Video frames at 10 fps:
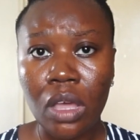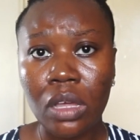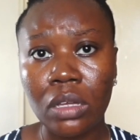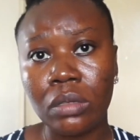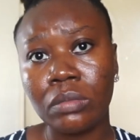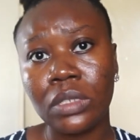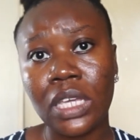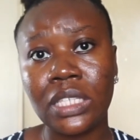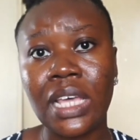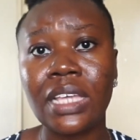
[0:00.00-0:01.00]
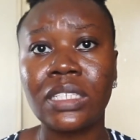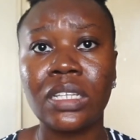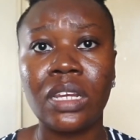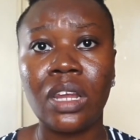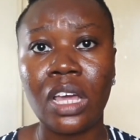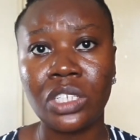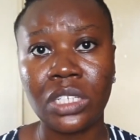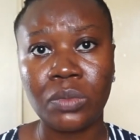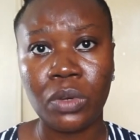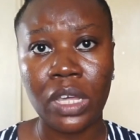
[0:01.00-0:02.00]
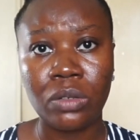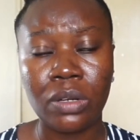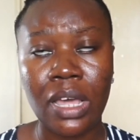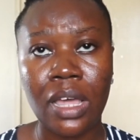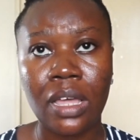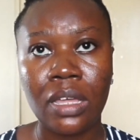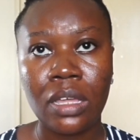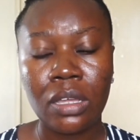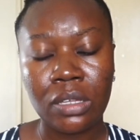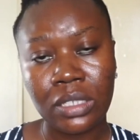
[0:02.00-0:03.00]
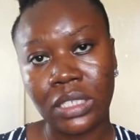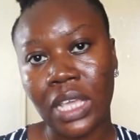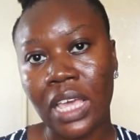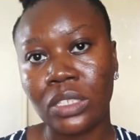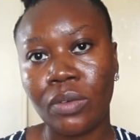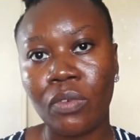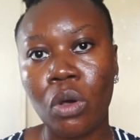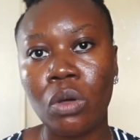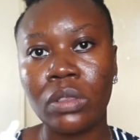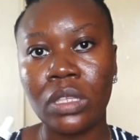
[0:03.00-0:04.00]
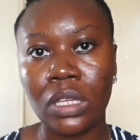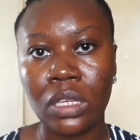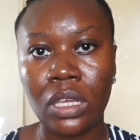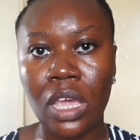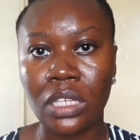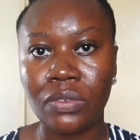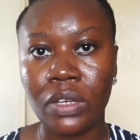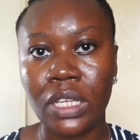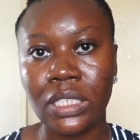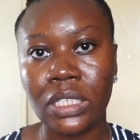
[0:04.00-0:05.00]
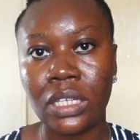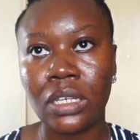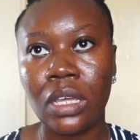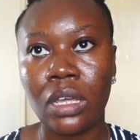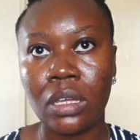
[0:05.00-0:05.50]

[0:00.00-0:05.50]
it has the largest molecular size of all the exfoliating